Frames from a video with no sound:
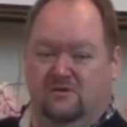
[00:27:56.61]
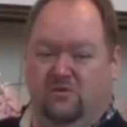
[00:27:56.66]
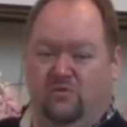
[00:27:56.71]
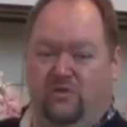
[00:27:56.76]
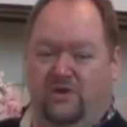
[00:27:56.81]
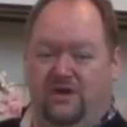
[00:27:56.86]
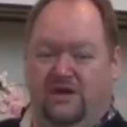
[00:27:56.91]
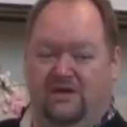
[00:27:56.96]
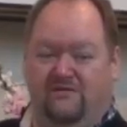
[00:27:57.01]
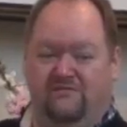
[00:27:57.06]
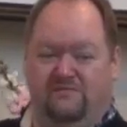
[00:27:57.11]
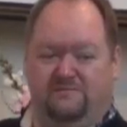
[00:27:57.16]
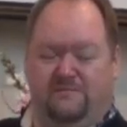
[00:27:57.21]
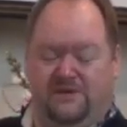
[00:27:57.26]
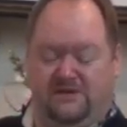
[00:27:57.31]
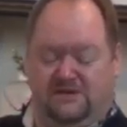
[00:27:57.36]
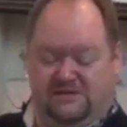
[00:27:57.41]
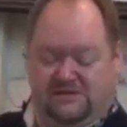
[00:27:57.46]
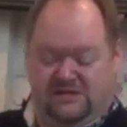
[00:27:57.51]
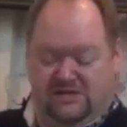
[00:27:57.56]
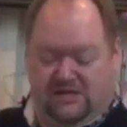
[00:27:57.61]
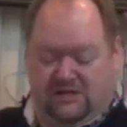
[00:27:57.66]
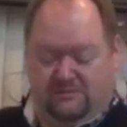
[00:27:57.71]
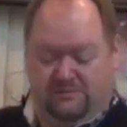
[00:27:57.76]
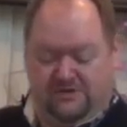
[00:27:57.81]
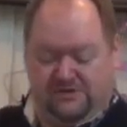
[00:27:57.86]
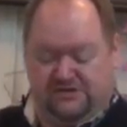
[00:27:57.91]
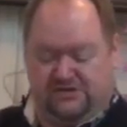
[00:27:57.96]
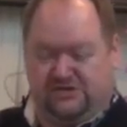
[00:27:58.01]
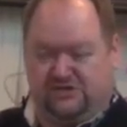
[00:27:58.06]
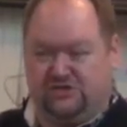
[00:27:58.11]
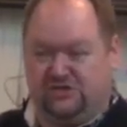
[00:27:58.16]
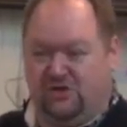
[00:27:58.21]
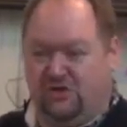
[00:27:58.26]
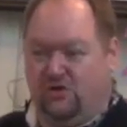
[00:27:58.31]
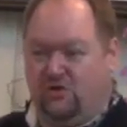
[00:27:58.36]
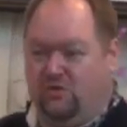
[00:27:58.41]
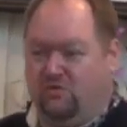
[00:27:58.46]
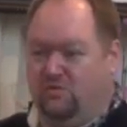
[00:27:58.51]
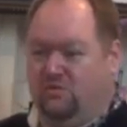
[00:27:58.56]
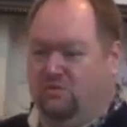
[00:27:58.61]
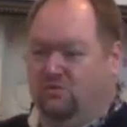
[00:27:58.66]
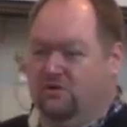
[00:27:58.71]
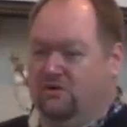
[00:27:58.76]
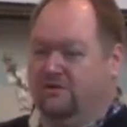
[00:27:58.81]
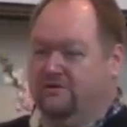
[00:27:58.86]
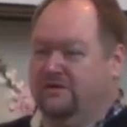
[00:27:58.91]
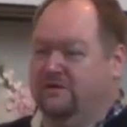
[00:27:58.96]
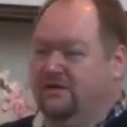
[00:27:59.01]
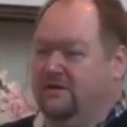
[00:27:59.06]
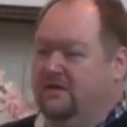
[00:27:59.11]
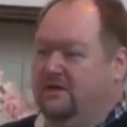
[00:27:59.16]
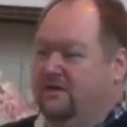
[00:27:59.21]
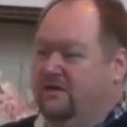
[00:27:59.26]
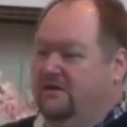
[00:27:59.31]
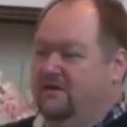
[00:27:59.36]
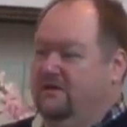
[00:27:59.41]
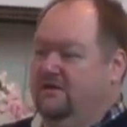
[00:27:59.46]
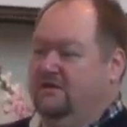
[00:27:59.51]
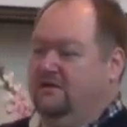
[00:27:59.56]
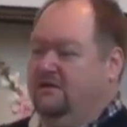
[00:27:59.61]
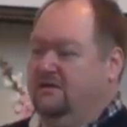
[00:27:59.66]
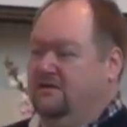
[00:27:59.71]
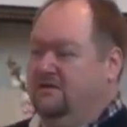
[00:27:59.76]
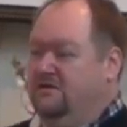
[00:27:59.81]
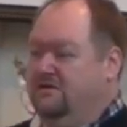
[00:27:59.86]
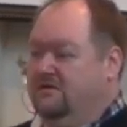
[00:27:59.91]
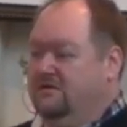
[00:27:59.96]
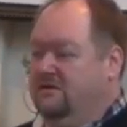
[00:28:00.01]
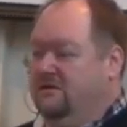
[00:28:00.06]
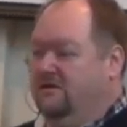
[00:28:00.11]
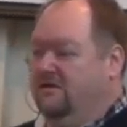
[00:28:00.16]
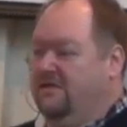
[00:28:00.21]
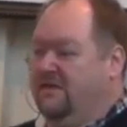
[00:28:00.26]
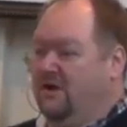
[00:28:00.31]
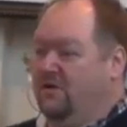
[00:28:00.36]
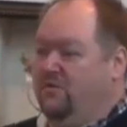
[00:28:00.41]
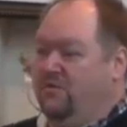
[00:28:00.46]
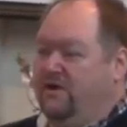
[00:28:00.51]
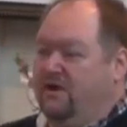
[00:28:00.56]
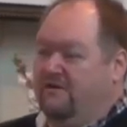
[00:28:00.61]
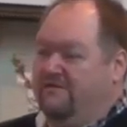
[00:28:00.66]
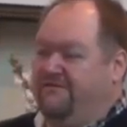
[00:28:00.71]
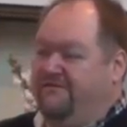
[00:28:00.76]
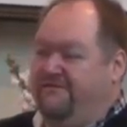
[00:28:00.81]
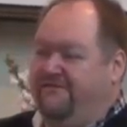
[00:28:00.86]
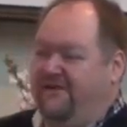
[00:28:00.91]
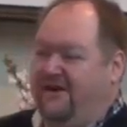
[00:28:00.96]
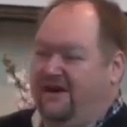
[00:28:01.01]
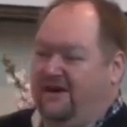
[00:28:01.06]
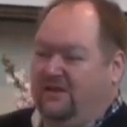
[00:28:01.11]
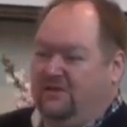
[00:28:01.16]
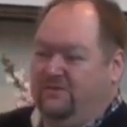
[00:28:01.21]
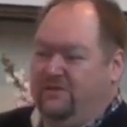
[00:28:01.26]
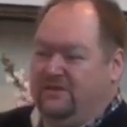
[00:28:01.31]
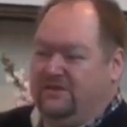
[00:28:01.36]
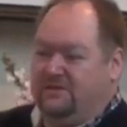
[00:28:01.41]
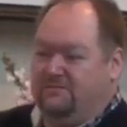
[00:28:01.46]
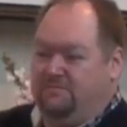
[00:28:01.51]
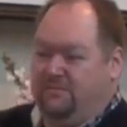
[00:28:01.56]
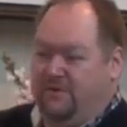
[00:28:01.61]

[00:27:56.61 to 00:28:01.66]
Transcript: We have been deemed so worthy that we are following the